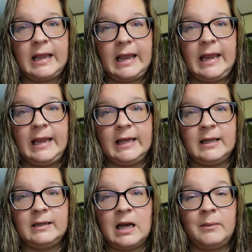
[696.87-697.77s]

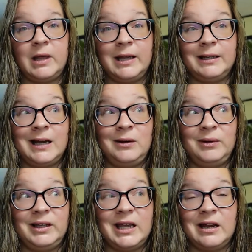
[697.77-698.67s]
and I'm like, I don't
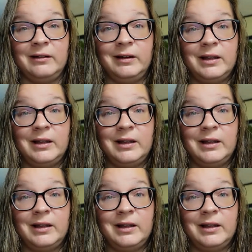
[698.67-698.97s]
really care.